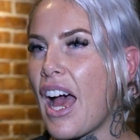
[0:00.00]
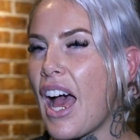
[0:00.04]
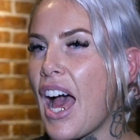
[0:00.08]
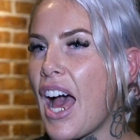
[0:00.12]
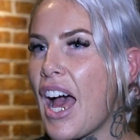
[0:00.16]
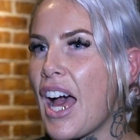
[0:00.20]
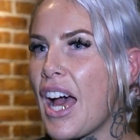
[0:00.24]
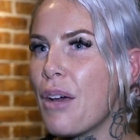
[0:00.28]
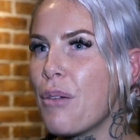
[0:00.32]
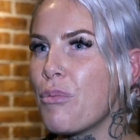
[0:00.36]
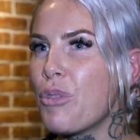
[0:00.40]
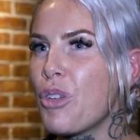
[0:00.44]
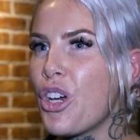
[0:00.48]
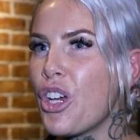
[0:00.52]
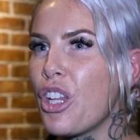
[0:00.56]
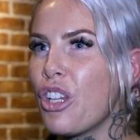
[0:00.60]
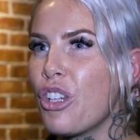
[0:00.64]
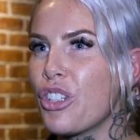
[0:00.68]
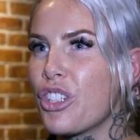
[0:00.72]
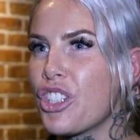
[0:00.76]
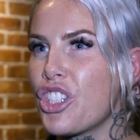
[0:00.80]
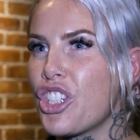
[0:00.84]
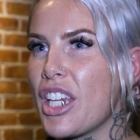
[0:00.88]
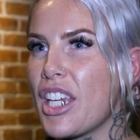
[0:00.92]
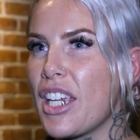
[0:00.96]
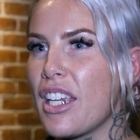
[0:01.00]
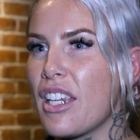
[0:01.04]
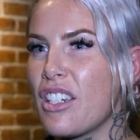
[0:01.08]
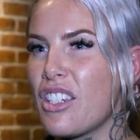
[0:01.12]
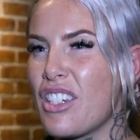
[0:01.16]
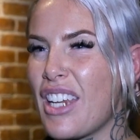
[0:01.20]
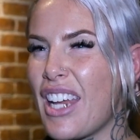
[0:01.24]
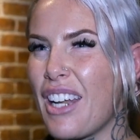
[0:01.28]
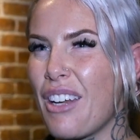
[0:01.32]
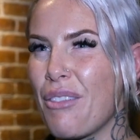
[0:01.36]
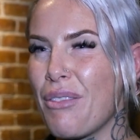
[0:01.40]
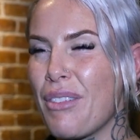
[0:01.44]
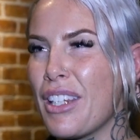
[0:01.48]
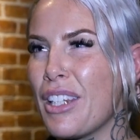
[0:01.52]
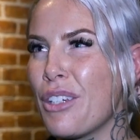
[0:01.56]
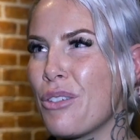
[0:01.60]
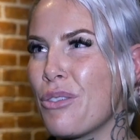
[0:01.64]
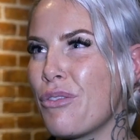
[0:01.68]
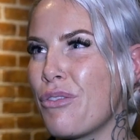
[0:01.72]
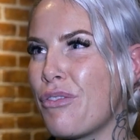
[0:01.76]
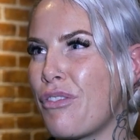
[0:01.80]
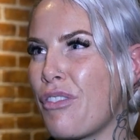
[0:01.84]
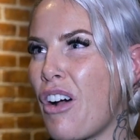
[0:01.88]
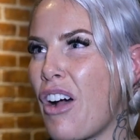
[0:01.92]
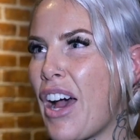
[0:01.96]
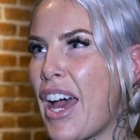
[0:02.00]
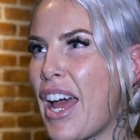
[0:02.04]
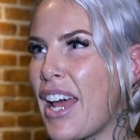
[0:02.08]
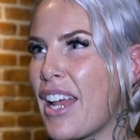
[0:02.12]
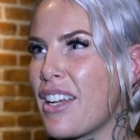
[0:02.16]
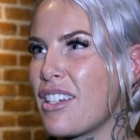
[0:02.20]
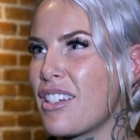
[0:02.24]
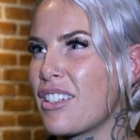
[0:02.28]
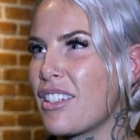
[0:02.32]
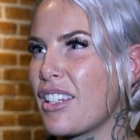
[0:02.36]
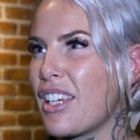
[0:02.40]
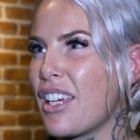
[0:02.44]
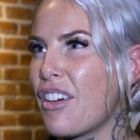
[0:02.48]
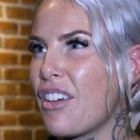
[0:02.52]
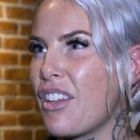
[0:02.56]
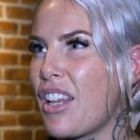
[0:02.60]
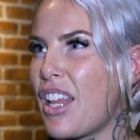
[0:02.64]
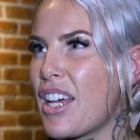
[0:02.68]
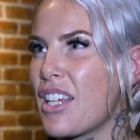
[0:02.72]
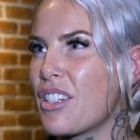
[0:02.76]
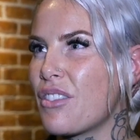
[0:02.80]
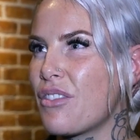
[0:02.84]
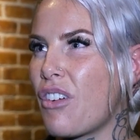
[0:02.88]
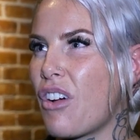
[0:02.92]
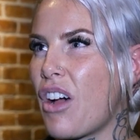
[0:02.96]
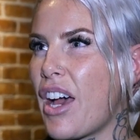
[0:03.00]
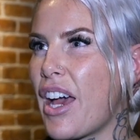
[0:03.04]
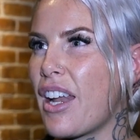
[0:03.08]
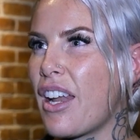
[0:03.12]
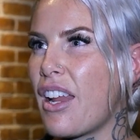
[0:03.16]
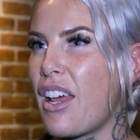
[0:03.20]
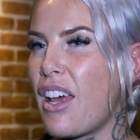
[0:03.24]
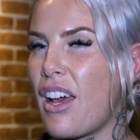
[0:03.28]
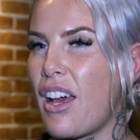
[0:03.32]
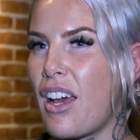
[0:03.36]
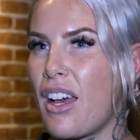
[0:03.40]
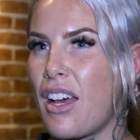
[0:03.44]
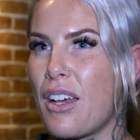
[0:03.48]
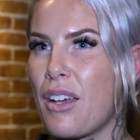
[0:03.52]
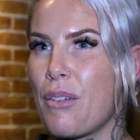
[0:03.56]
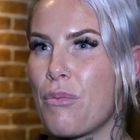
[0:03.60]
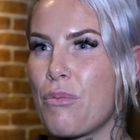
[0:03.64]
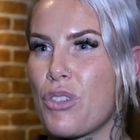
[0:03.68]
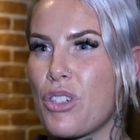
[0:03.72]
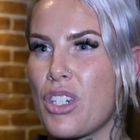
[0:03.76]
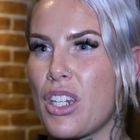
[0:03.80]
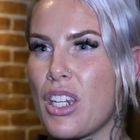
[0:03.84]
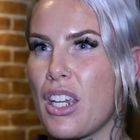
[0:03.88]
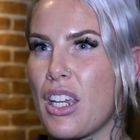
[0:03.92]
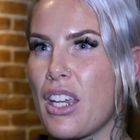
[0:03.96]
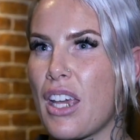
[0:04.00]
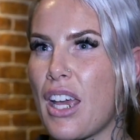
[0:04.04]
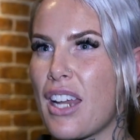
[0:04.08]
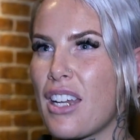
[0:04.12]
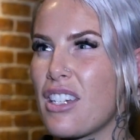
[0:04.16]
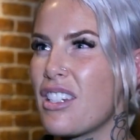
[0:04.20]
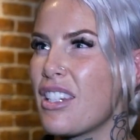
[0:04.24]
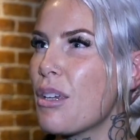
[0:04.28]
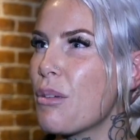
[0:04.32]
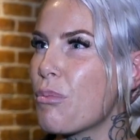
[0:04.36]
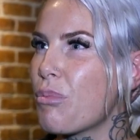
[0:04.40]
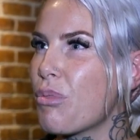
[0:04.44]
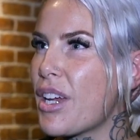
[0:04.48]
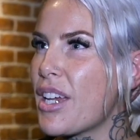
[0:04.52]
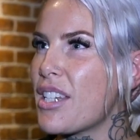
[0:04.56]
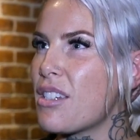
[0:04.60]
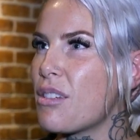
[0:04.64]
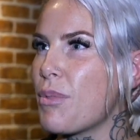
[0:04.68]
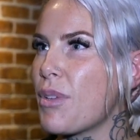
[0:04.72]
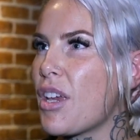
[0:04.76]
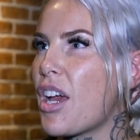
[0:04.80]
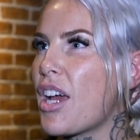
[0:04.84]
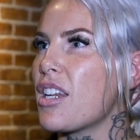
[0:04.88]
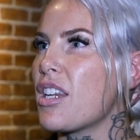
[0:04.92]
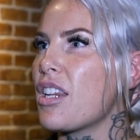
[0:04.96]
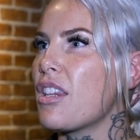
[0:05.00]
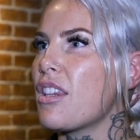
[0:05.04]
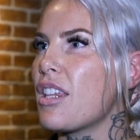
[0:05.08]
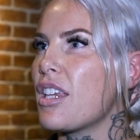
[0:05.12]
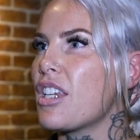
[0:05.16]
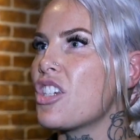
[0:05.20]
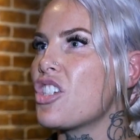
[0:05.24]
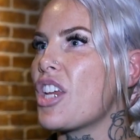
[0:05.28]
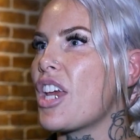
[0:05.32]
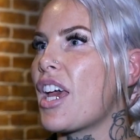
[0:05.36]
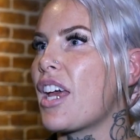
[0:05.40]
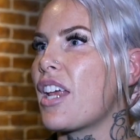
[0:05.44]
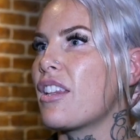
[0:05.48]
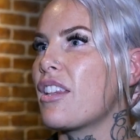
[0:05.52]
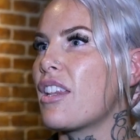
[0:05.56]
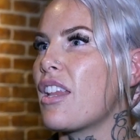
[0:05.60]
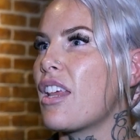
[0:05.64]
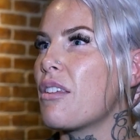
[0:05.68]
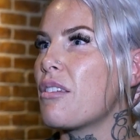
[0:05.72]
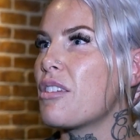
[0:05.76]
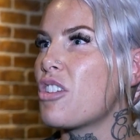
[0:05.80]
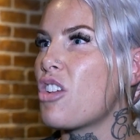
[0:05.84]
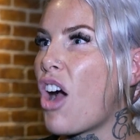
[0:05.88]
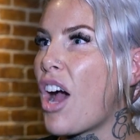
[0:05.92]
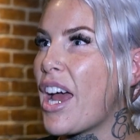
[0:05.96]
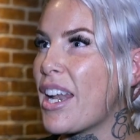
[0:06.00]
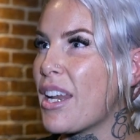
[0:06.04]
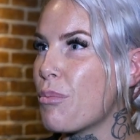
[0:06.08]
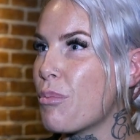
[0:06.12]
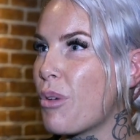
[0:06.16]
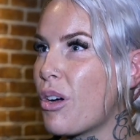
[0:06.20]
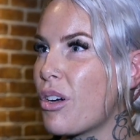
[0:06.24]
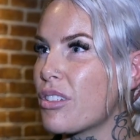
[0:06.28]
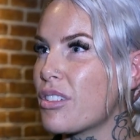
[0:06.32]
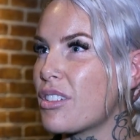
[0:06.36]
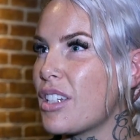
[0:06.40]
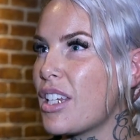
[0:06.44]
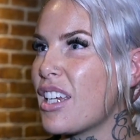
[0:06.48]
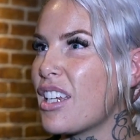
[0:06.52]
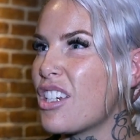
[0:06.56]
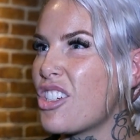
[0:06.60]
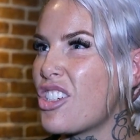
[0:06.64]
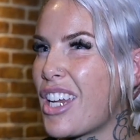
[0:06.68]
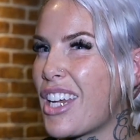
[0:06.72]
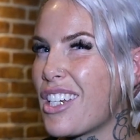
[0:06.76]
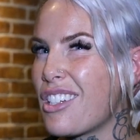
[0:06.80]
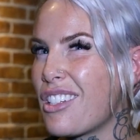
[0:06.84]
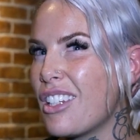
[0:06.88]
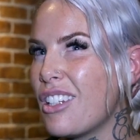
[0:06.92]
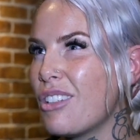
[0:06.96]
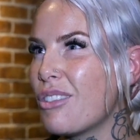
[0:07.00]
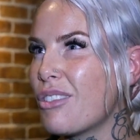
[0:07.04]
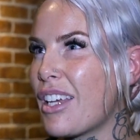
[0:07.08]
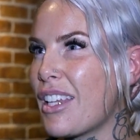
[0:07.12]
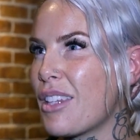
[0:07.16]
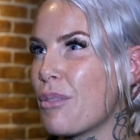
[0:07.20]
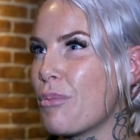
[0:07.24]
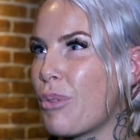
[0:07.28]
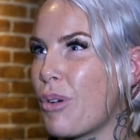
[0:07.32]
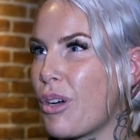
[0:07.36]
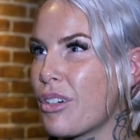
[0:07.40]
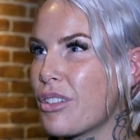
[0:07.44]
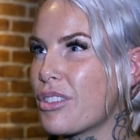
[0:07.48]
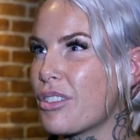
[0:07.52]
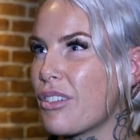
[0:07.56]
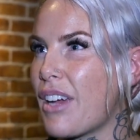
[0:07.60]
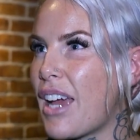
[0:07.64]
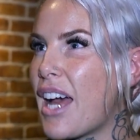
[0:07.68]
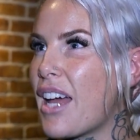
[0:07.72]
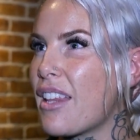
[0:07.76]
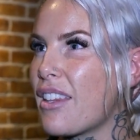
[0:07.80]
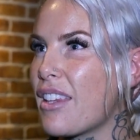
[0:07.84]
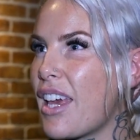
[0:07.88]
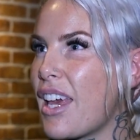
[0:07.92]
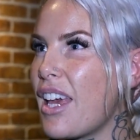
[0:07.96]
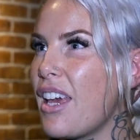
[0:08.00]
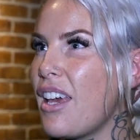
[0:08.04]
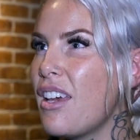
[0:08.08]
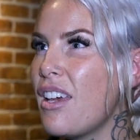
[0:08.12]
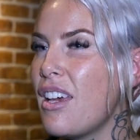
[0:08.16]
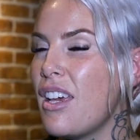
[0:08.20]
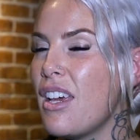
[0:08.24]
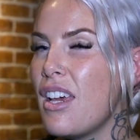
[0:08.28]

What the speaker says: No, look, she had a really good fight actually, her last fight. She actually impressed me. I didn't think she had tidy boxing and she actually looked like the boxer out there